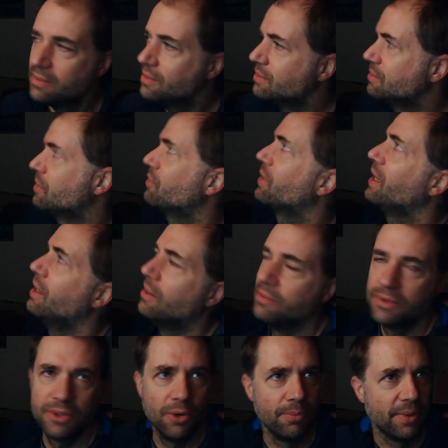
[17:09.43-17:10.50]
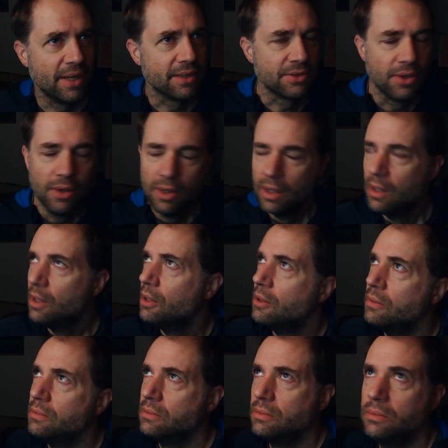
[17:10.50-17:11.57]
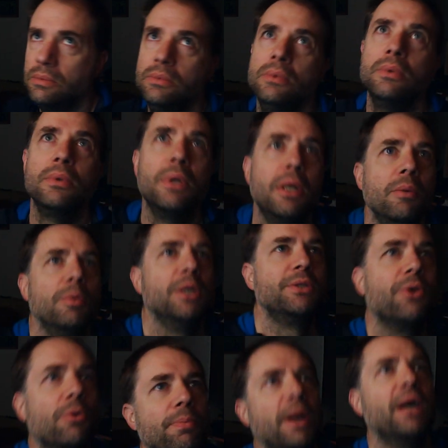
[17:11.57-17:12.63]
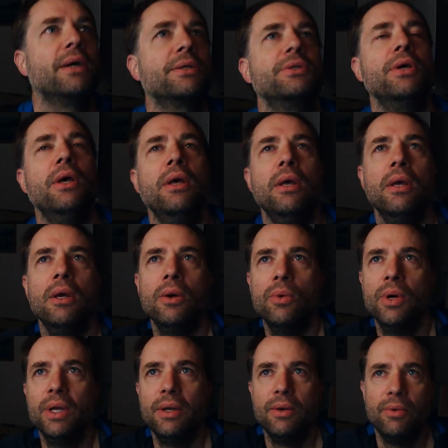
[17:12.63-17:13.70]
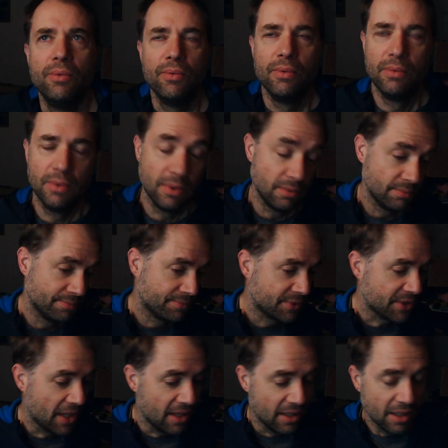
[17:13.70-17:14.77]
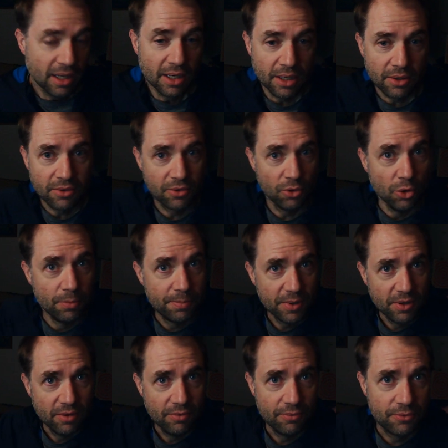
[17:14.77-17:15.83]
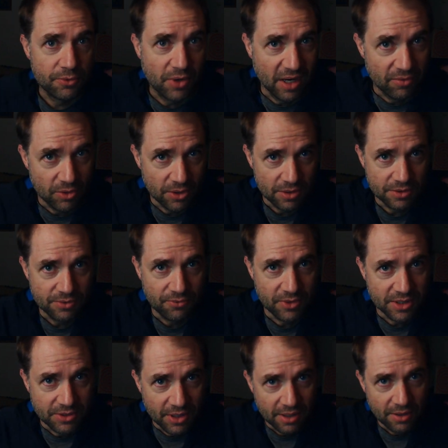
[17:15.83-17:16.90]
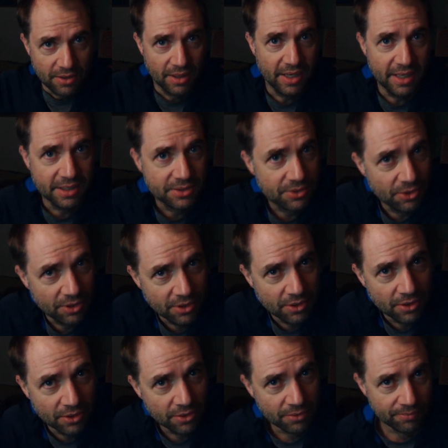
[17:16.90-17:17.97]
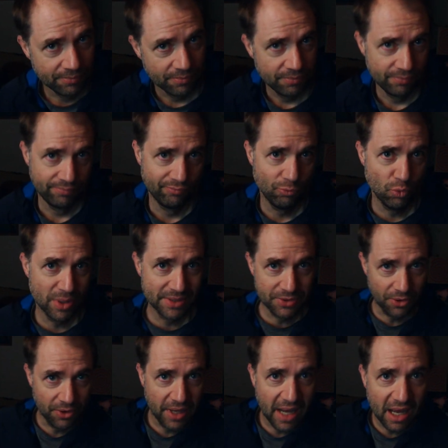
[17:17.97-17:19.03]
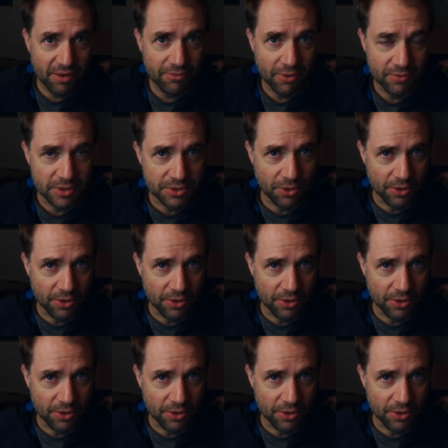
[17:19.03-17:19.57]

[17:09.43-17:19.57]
okay, soapbox. Get on my soapbox. When, say, a group of travelers visit a certain western half of a certain